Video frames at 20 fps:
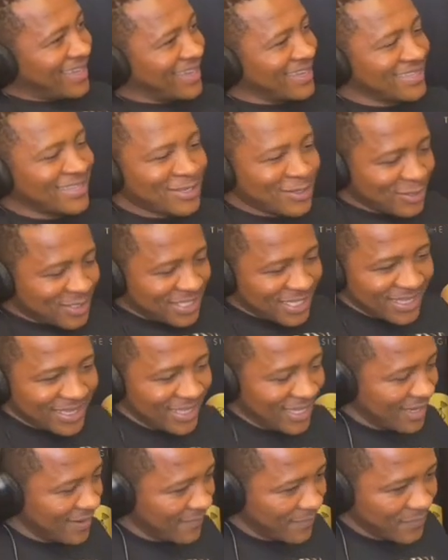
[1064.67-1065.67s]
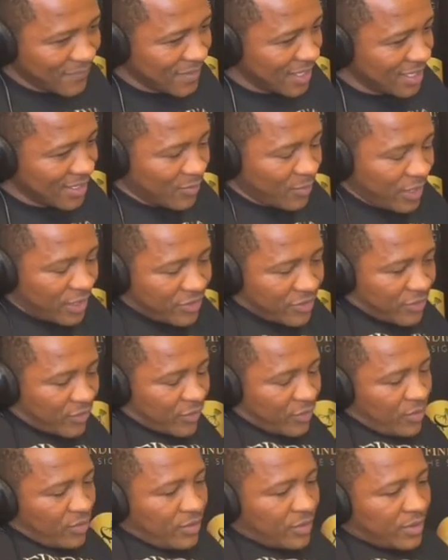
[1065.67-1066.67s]
And then you did that. It went
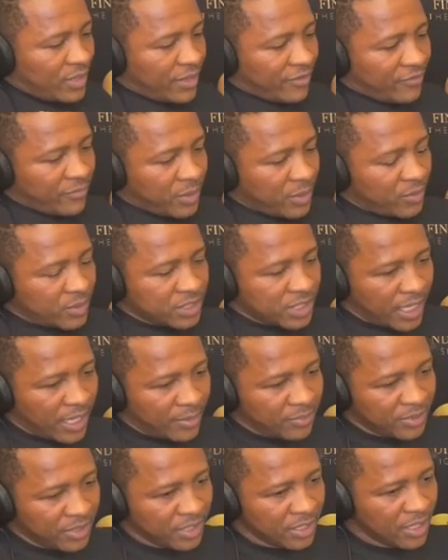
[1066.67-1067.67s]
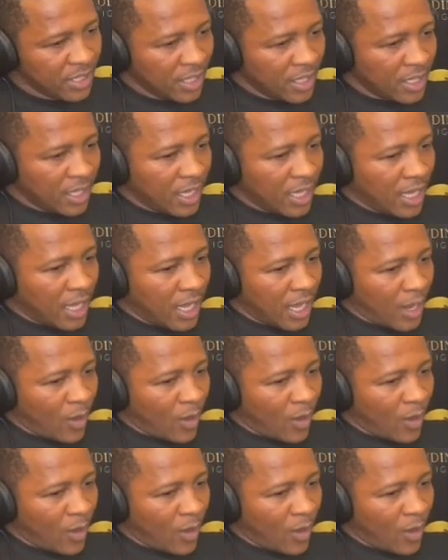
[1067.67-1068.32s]
through. Everybody was happy.